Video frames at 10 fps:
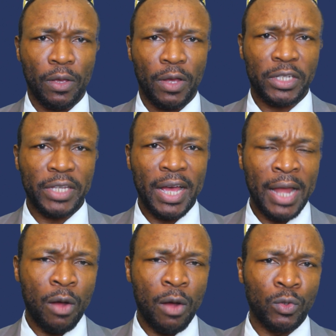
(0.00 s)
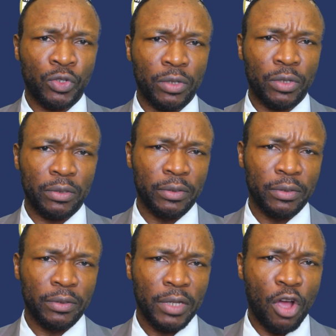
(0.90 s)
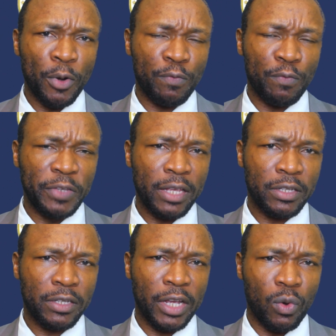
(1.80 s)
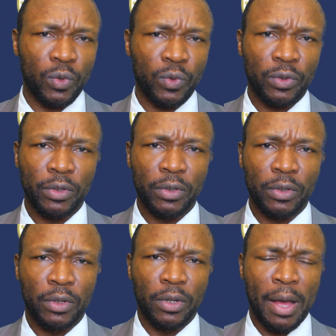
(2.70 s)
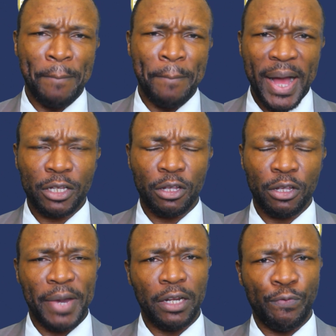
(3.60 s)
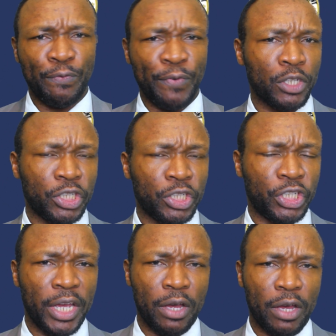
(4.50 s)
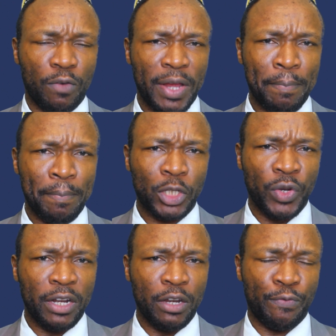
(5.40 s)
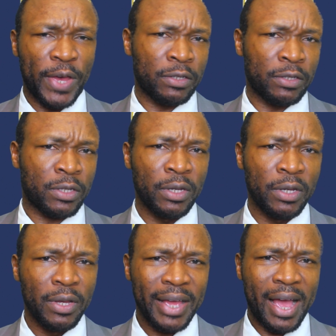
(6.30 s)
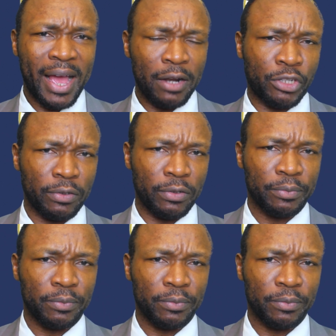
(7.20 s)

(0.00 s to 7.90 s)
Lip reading: As I announced a couple of days ago, I'm backed by the defense chair of the Ambazonian Defense Council.